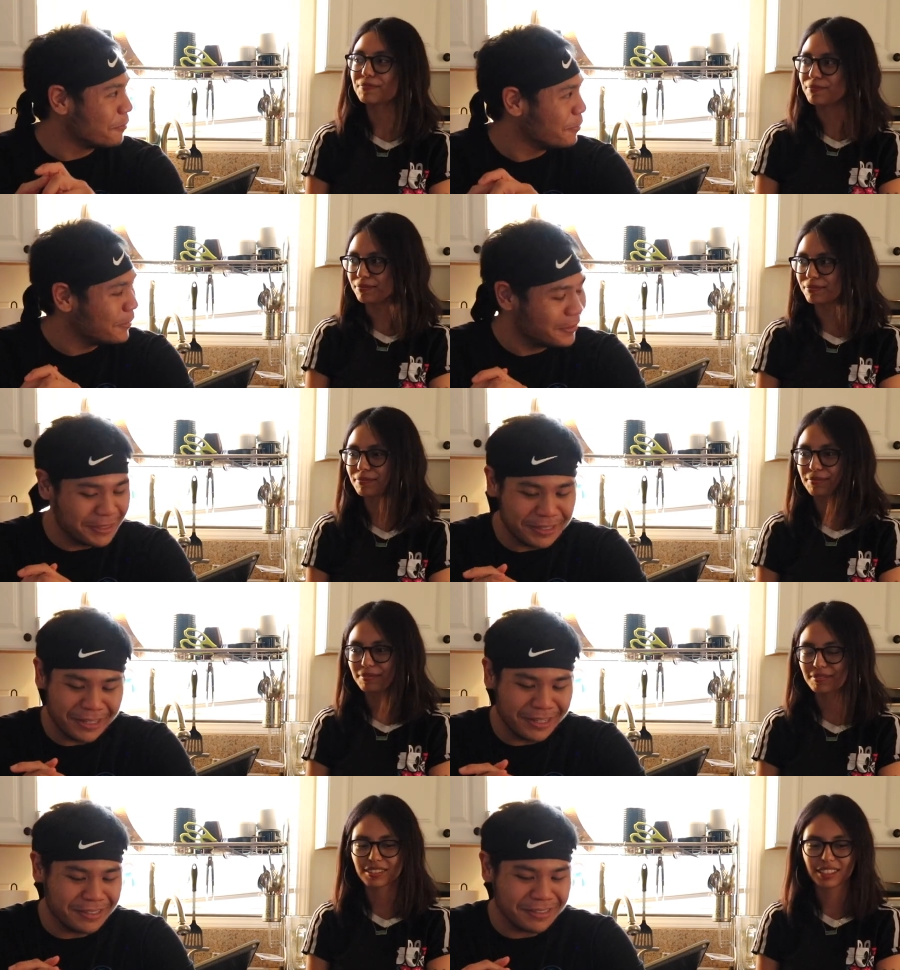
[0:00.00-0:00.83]
Speaker 1: one of these
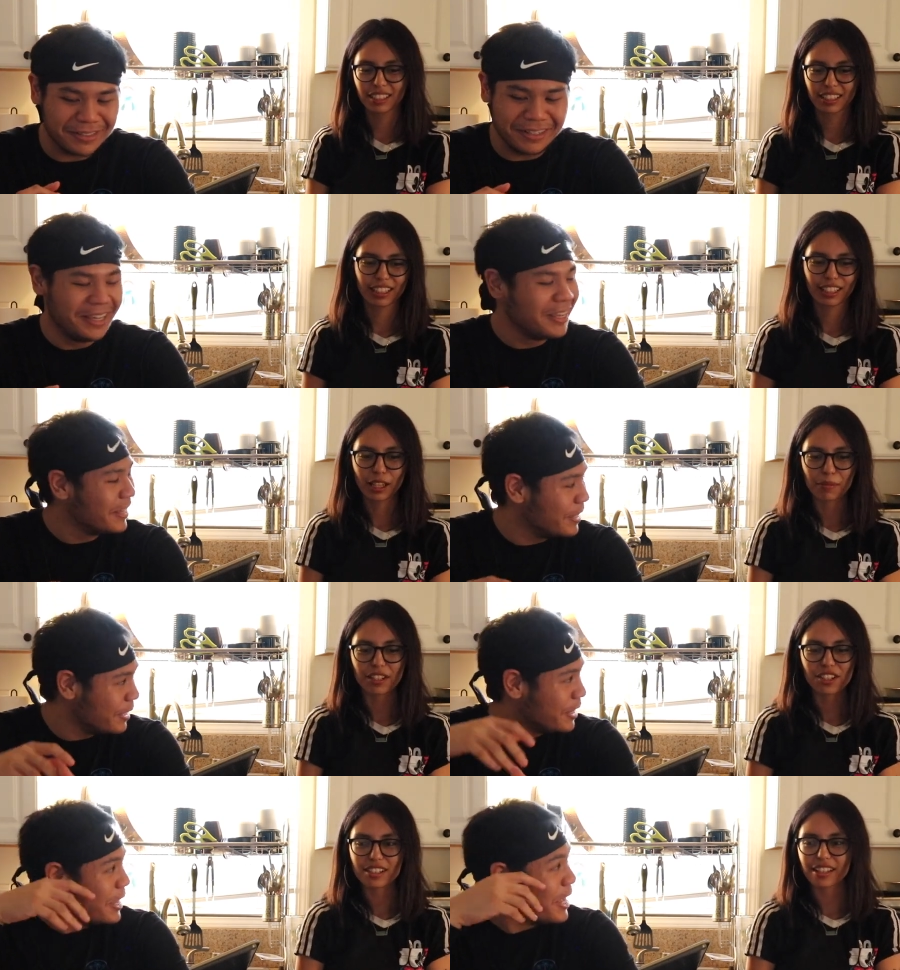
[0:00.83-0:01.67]
days. Let
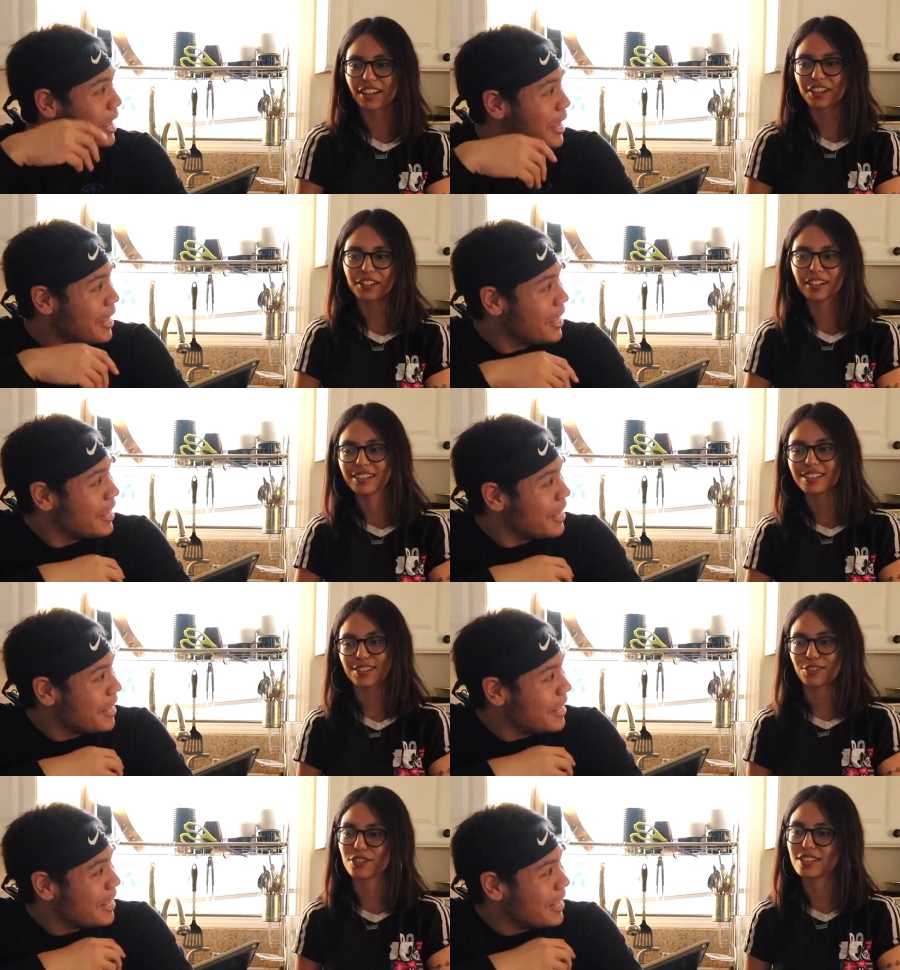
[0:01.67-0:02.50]
me just get good at
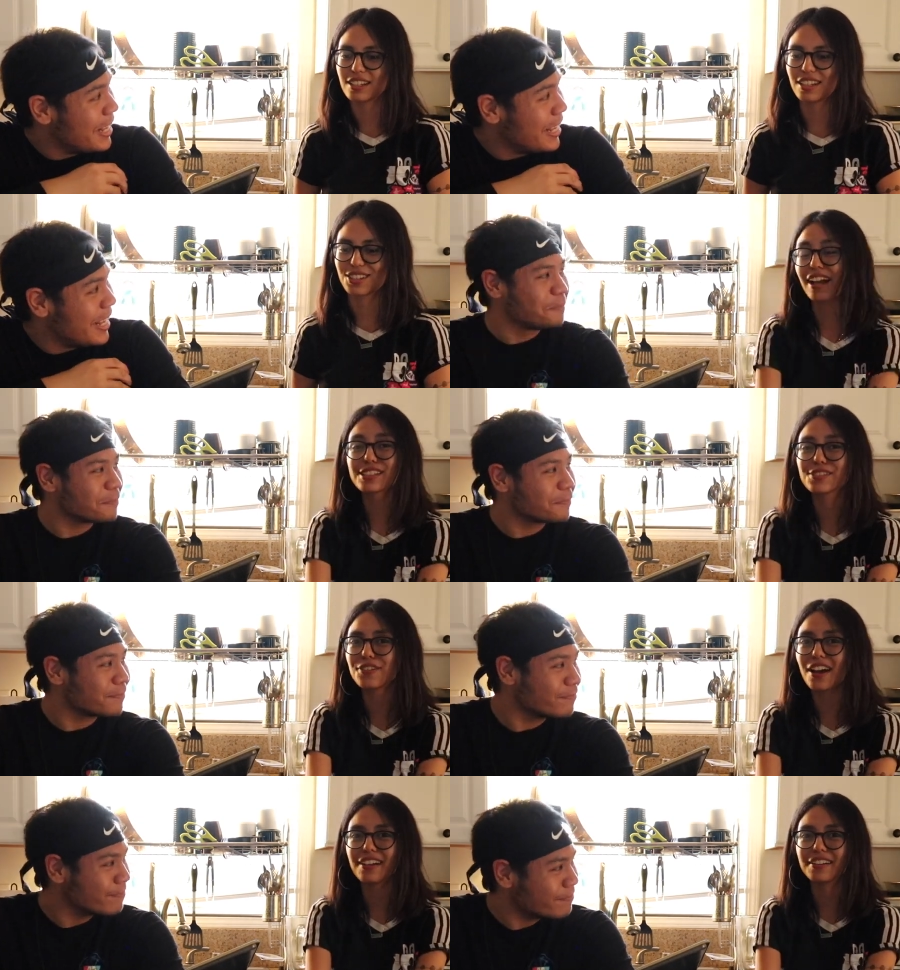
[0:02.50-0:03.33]
a different dish. It's
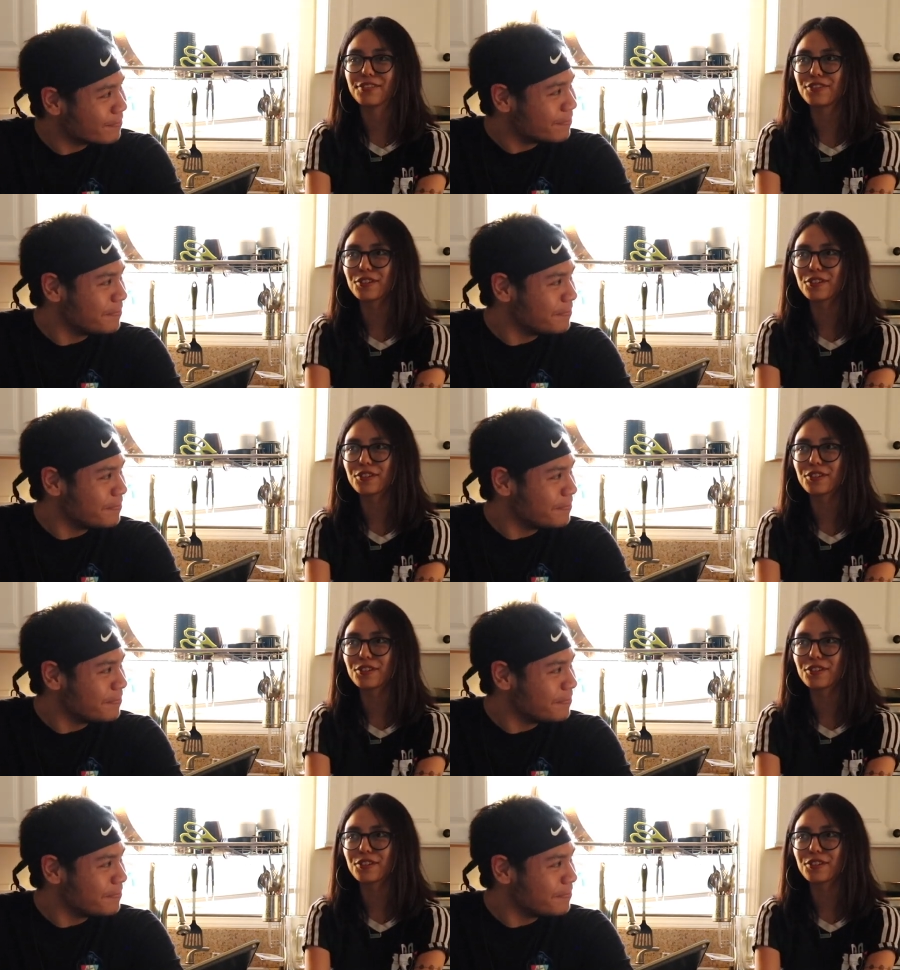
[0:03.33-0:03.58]
fun.